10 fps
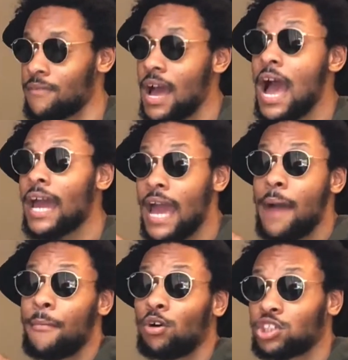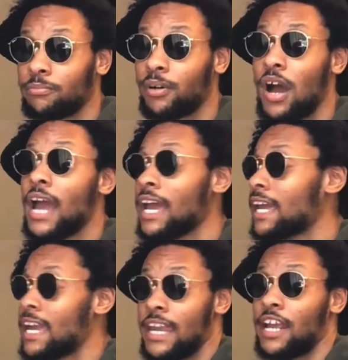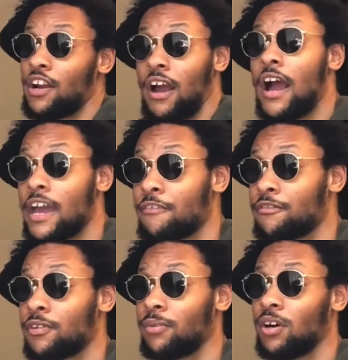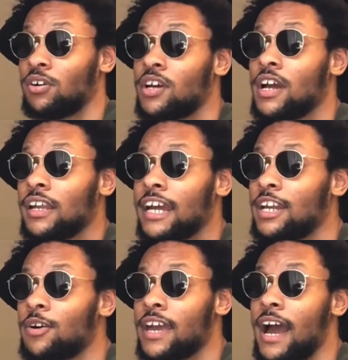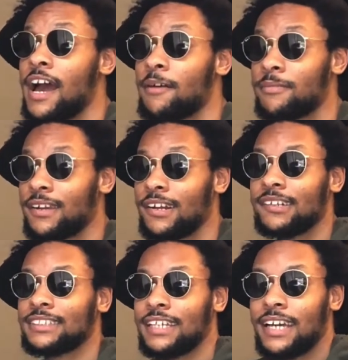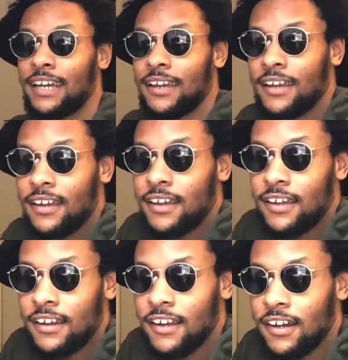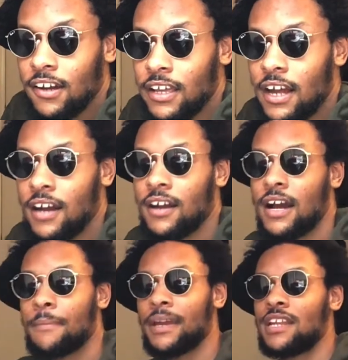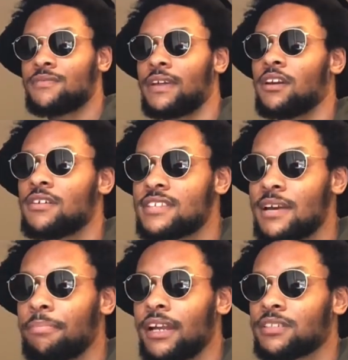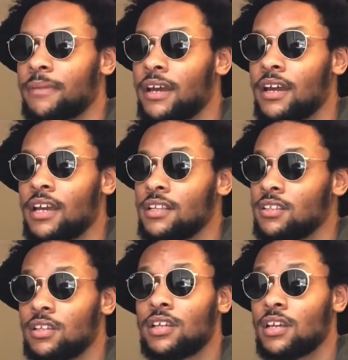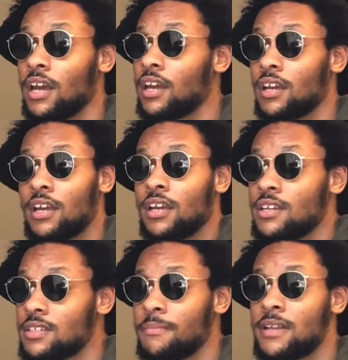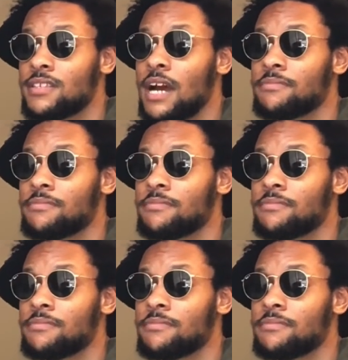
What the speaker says: I got motion, bro, I can get any girl out here for it, bro. Like, no cap, you know what I'm saying? Let go, y'all. I'm gonna get this video a 10 plus, man. He's in my top.